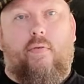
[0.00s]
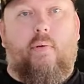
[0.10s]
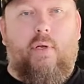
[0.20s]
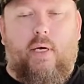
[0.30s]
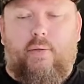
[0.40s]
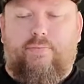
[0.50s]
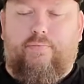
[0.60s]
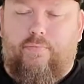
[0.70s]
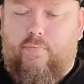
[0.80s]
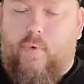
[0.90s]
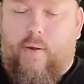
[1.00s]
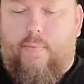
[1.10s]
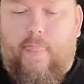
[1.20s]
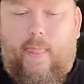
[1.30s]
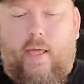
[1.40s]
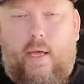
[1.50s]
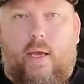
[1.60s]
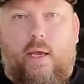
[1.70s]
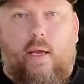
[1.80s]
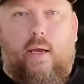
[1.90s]
I'm done, right?
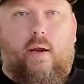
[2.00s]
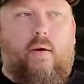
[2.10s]
All